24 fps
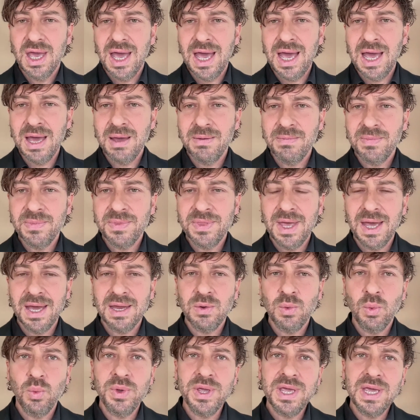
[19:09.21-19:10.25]

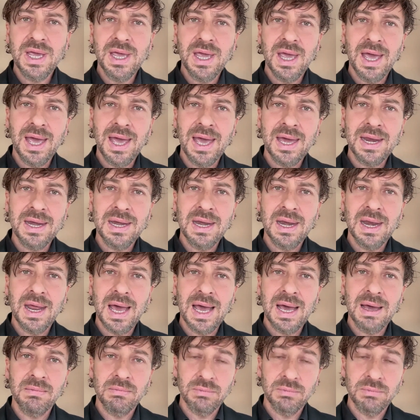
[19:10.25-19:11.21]
that we can